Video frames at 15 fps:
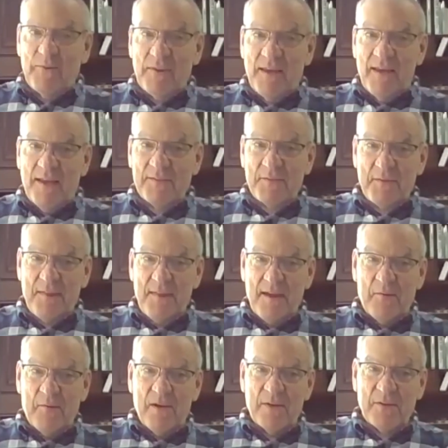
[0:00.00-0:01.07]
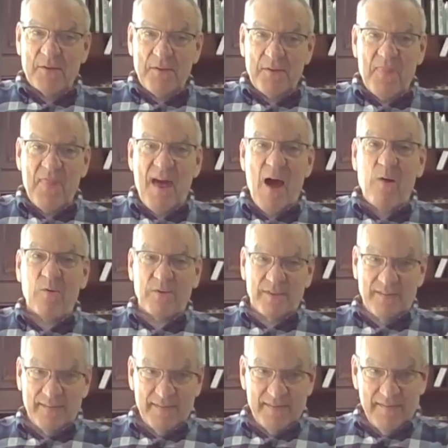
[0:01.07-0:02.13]
the answer to that question.
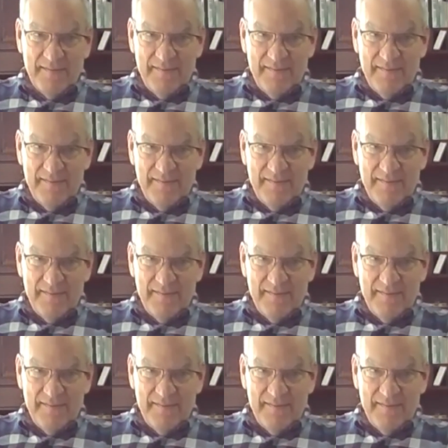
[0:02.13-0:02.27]
Thousands.